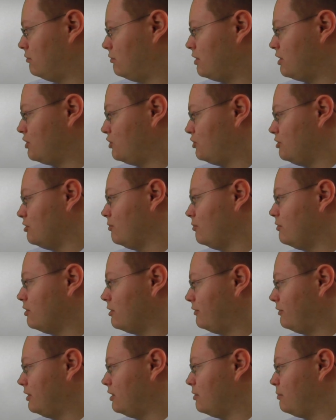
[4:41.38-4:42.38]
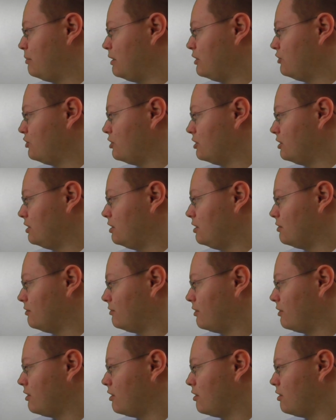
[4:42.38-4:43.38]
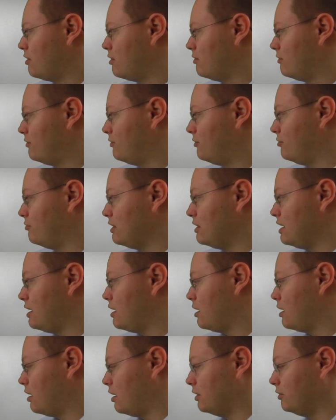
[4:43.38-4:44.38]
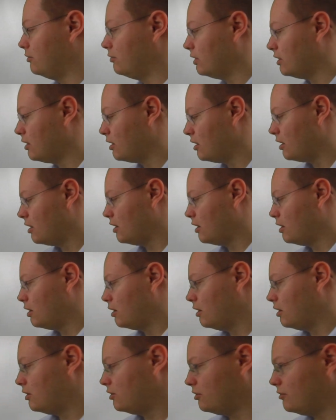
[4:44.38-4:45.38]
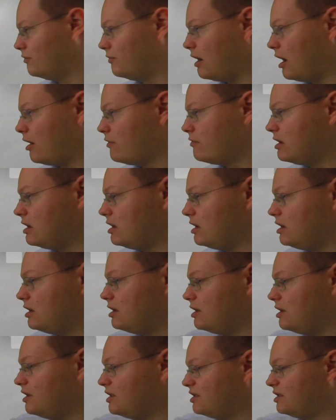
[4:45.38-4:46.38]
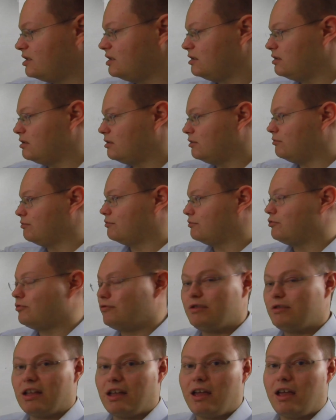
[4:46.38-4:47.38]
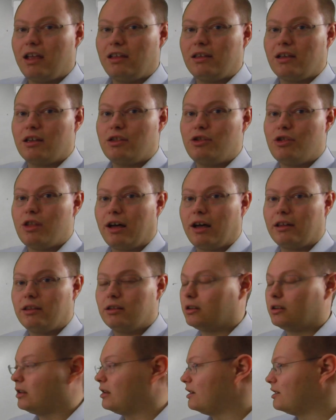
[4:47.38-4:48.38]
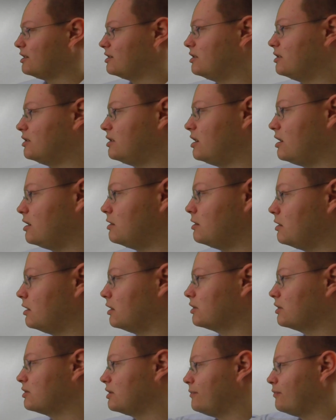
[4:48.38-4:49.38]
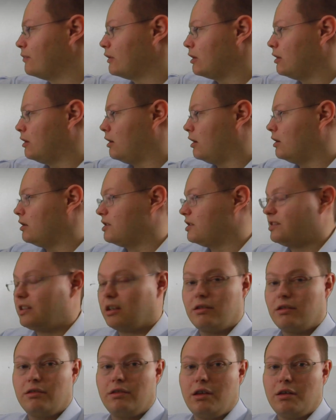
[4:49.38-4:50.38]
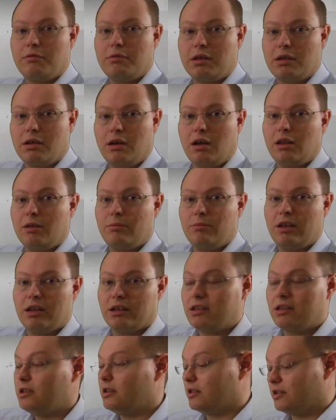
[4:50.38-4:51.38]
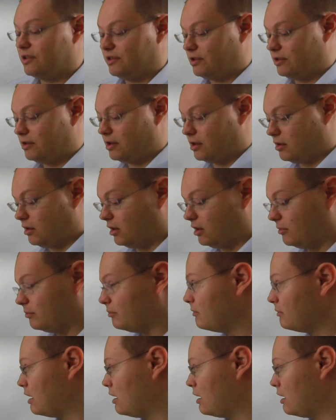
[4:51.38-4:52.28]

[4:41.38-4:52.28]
Assume we have here page ID of 300. So very easy to create a non-clustered index on a secondary column like here the city column.